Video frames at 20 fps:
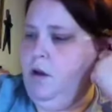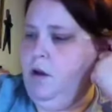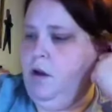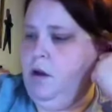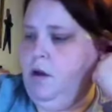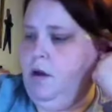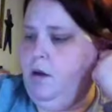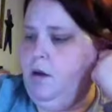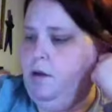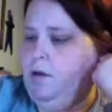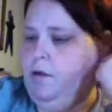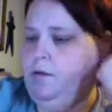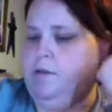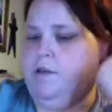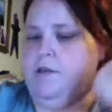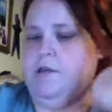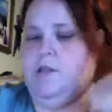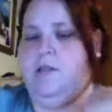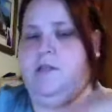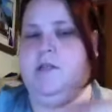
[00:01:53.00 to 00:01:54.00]

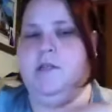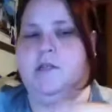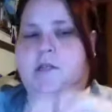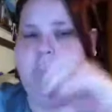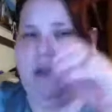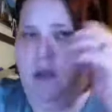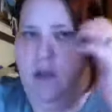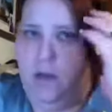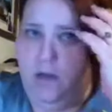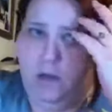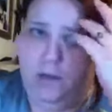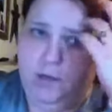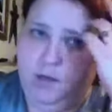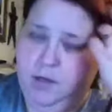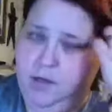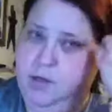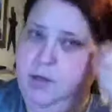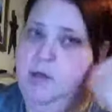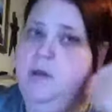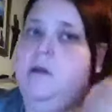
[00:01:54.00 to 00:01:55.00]
This is
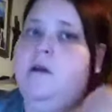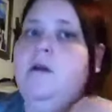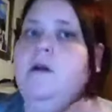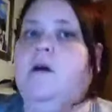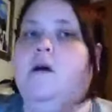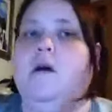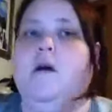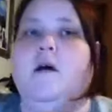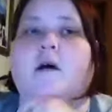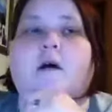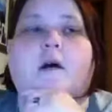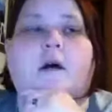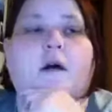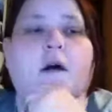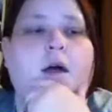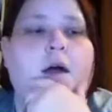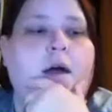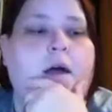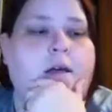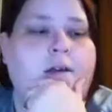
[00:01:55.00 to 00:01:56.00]
not
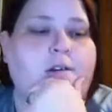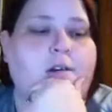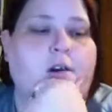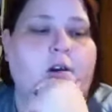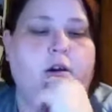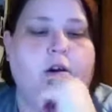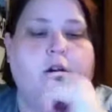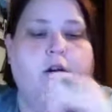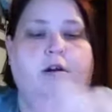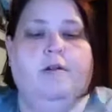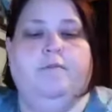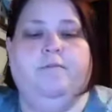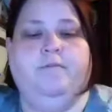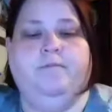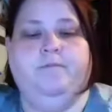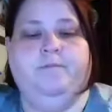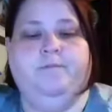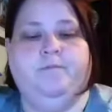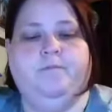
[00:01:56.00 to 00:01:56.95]
a yarn